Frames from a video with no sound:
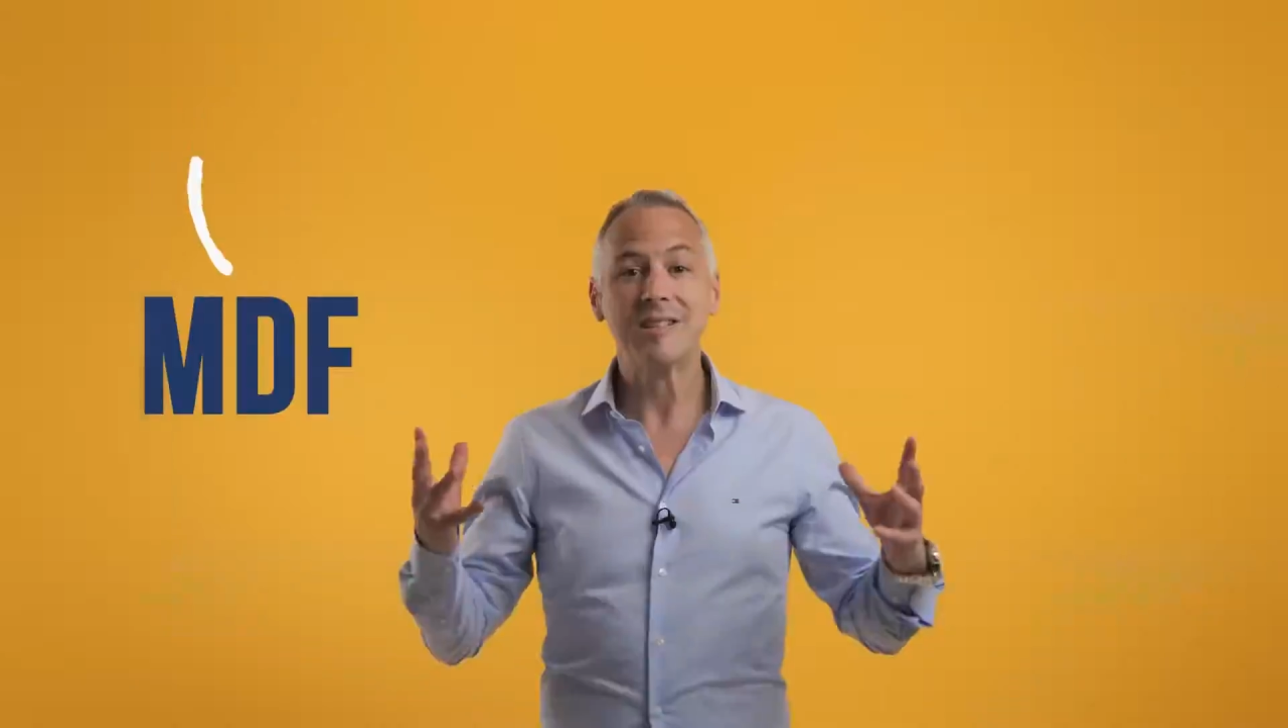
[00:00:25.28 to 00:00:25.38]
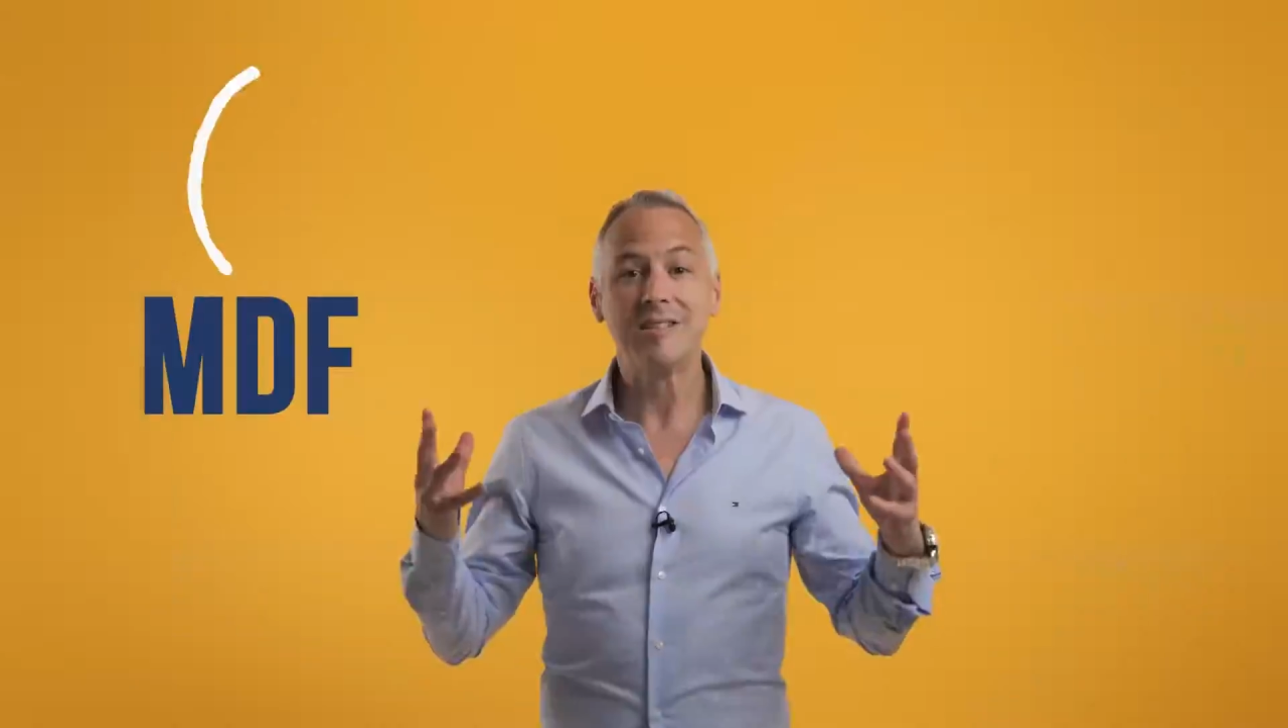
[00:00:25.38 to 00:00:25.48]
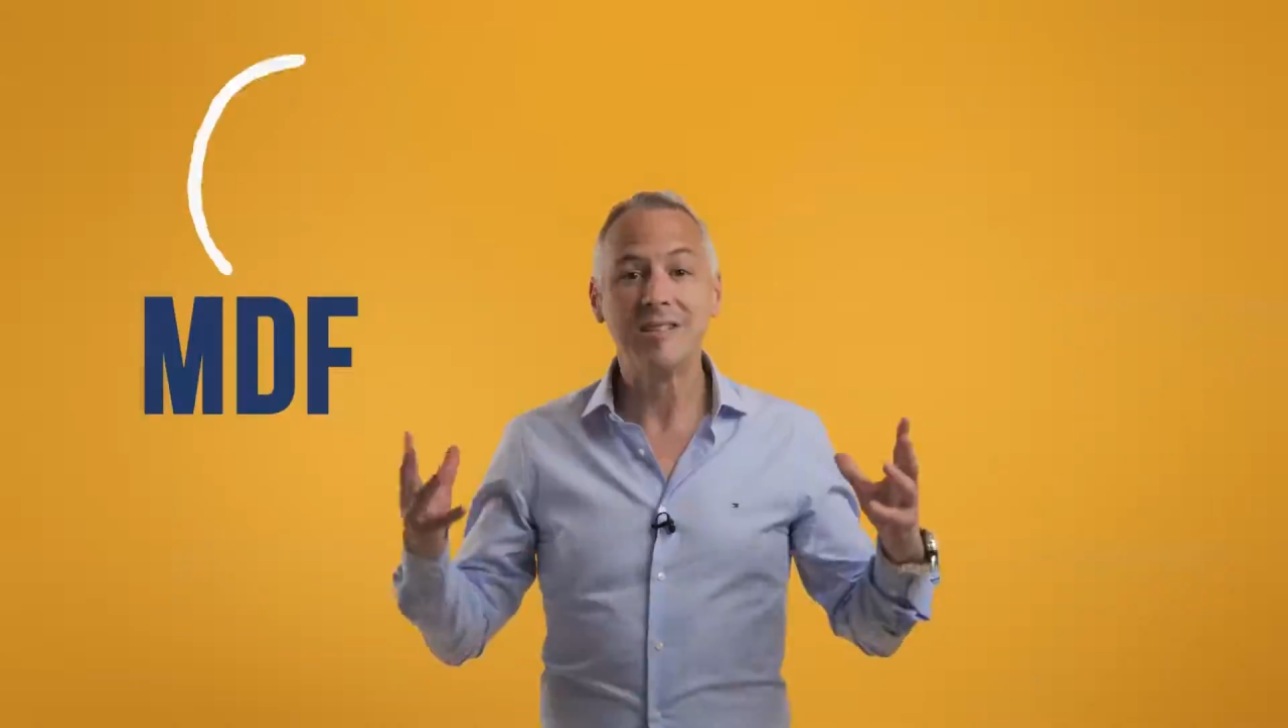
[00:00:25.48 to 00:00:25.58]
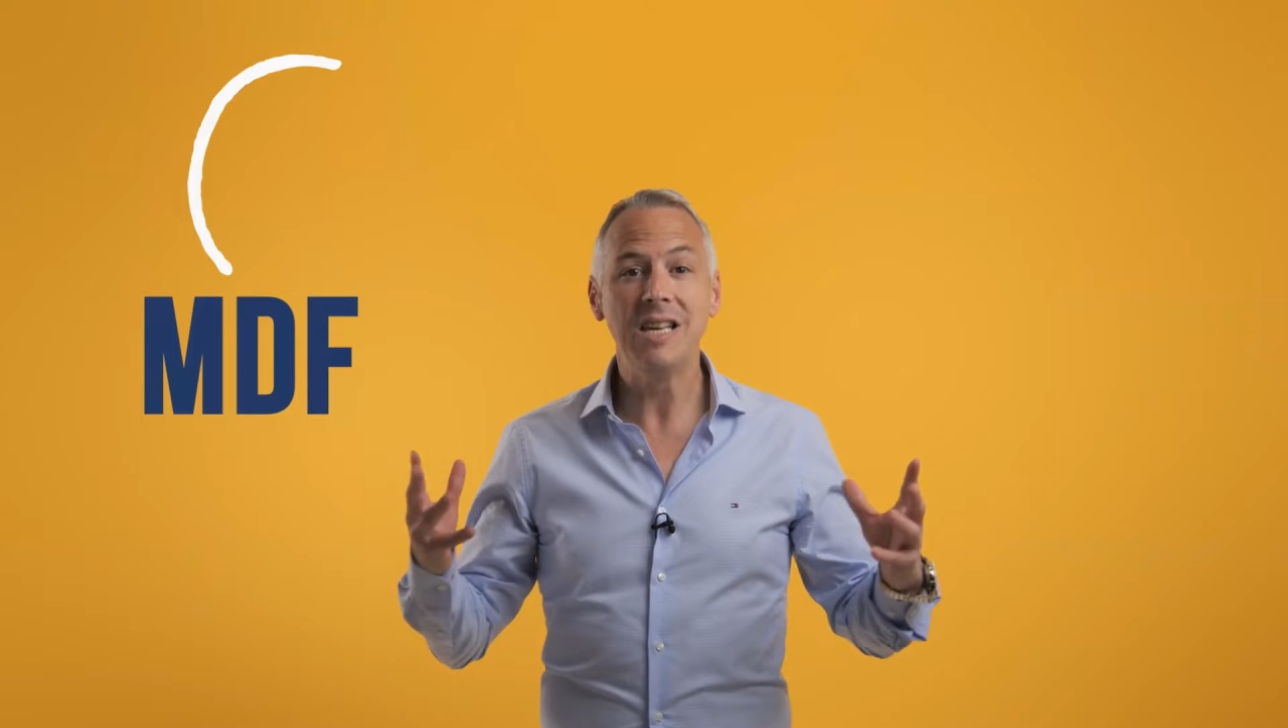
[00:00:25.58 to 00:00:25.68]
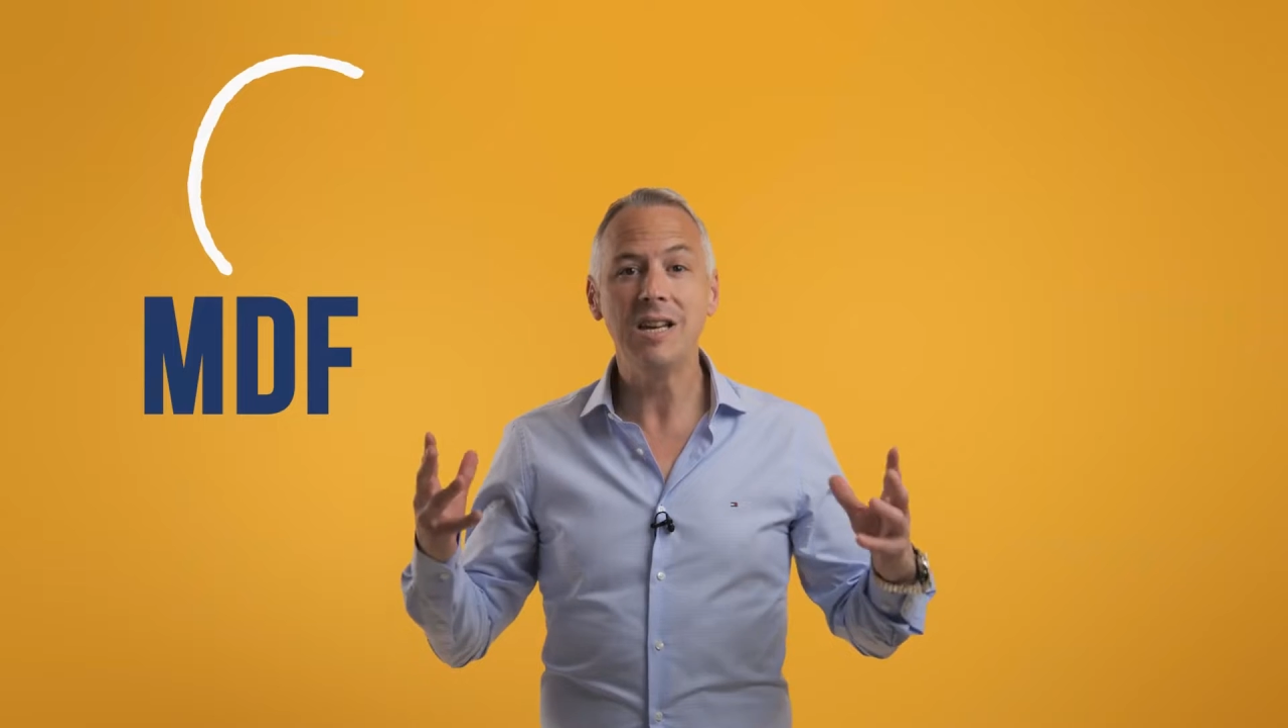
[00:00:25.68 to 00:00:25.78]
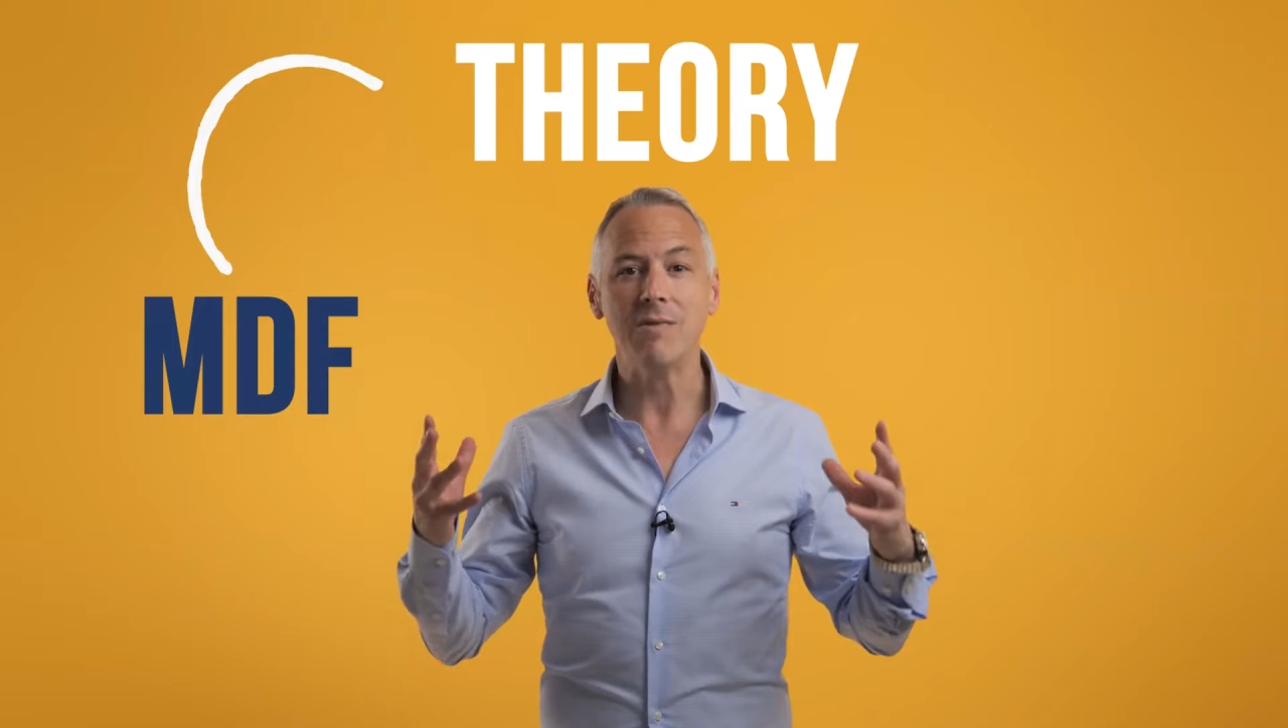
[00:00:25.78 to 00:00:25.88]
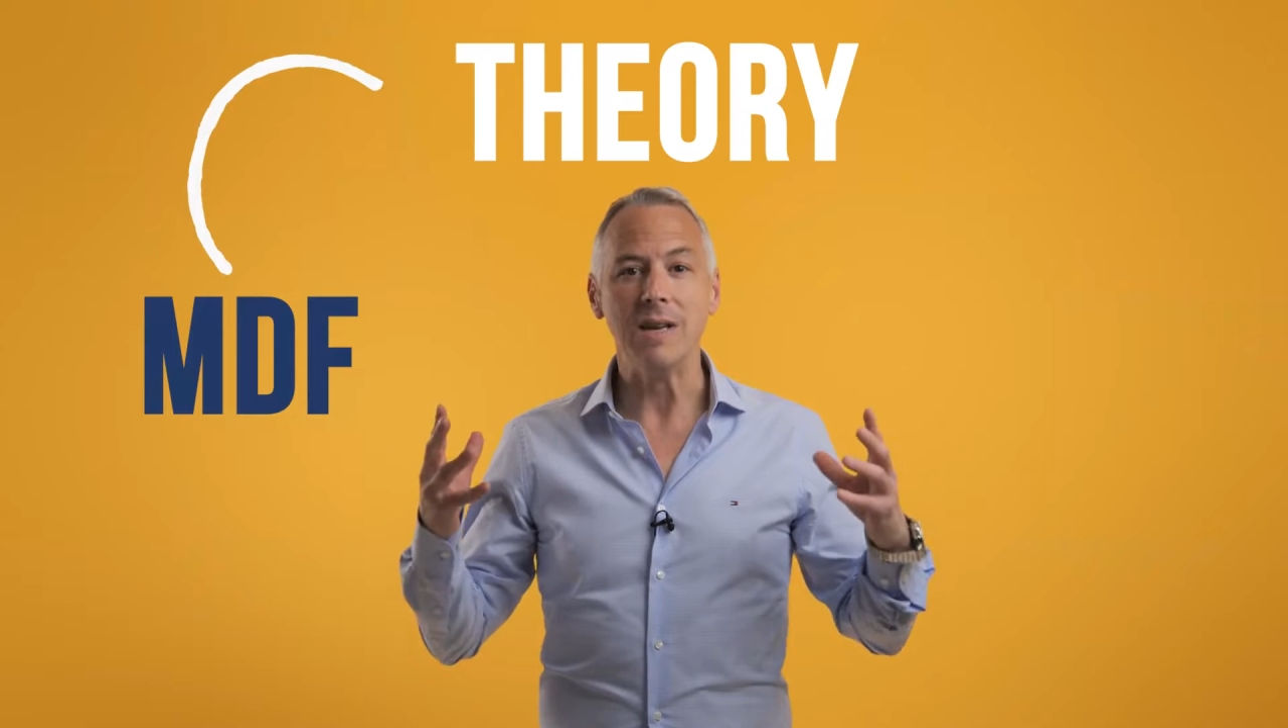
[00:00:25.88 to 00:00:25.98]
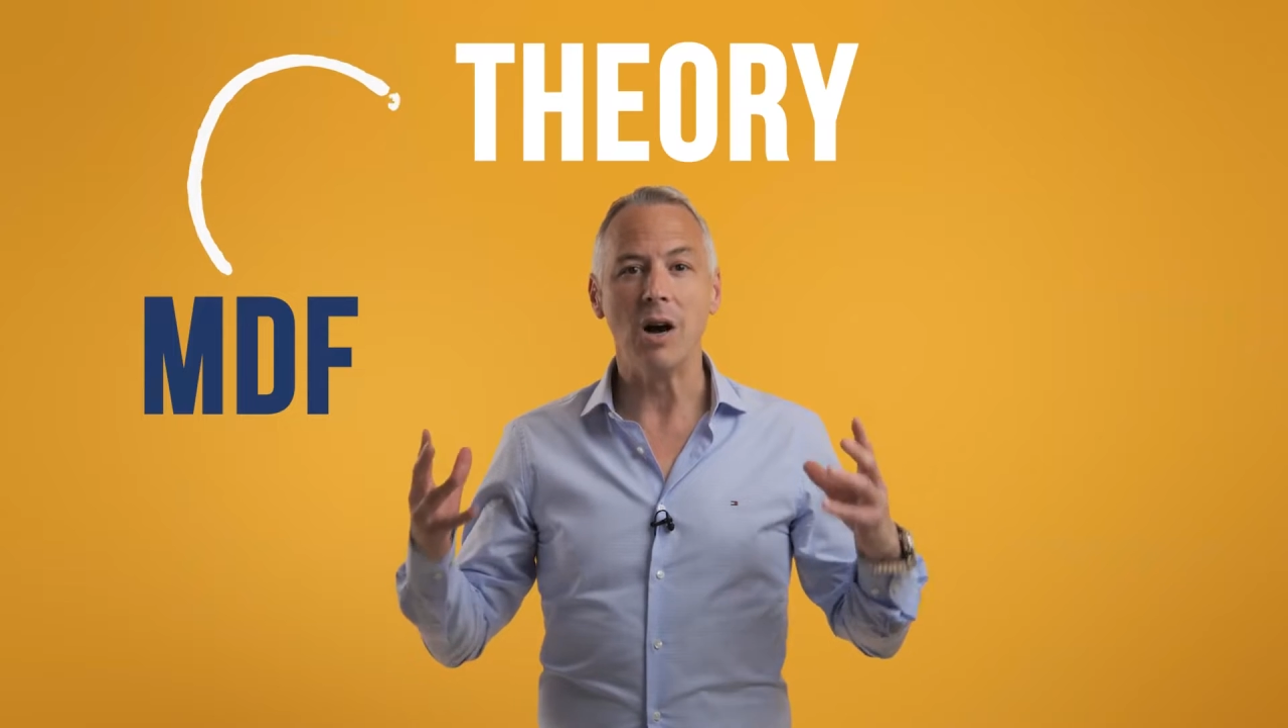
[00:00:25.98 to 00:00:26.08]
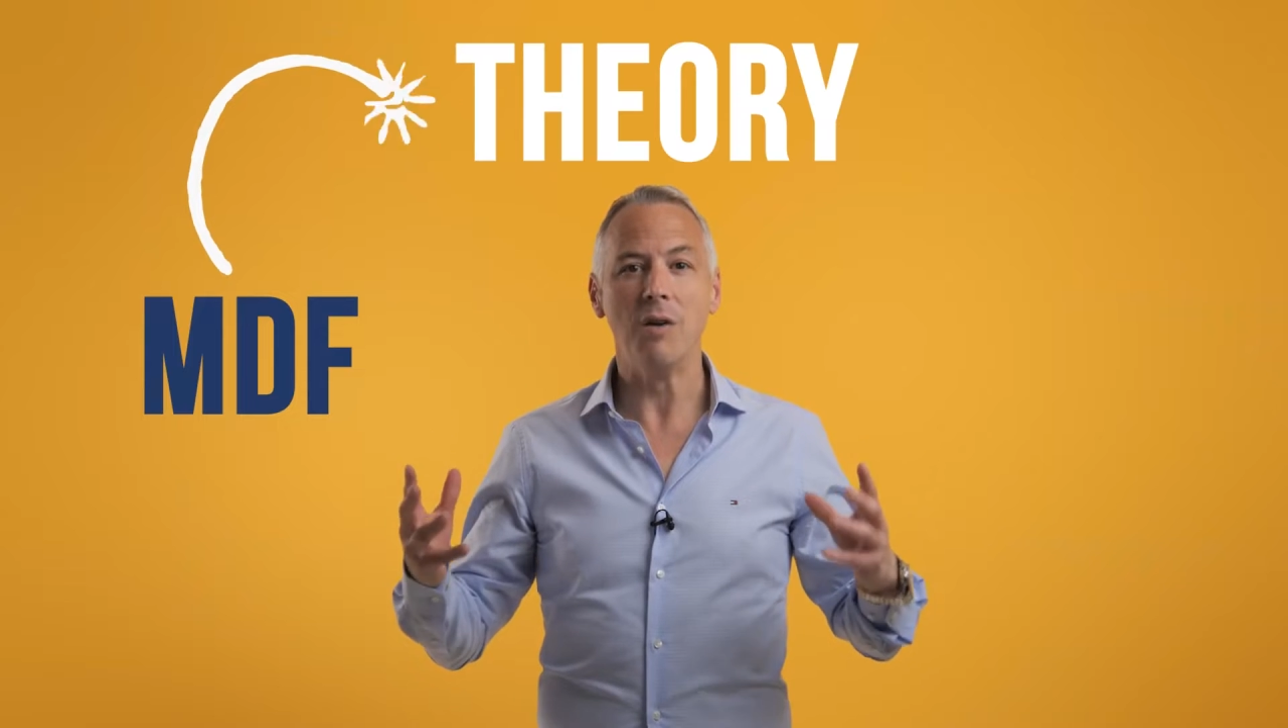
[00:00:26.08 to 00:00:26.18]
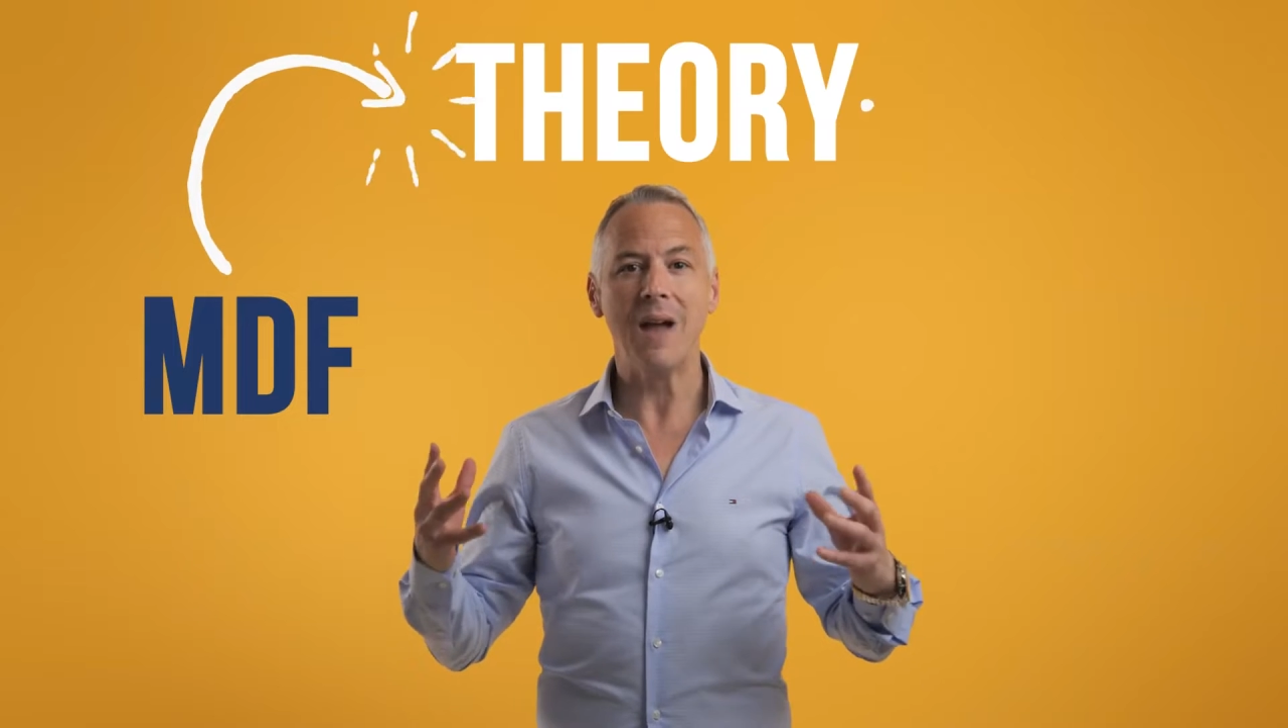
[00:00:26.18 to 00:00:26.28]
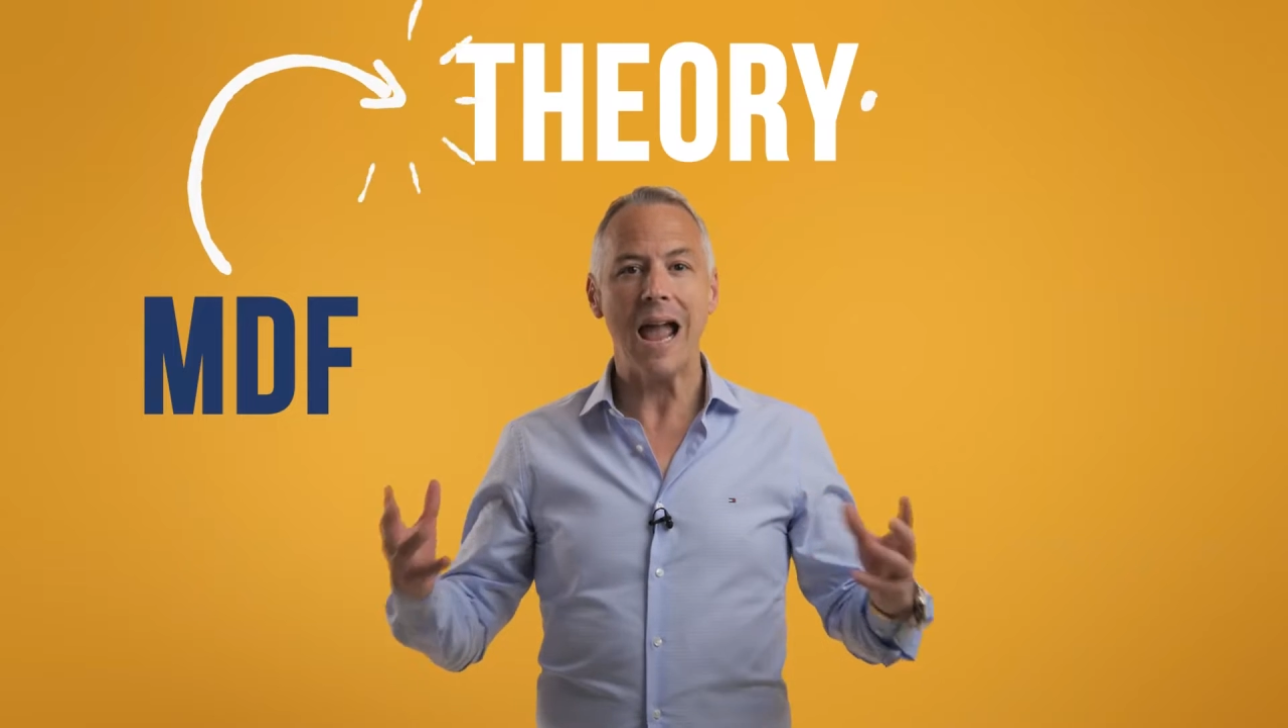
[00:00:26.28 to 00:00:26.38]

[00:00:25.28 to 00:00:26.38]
the theory of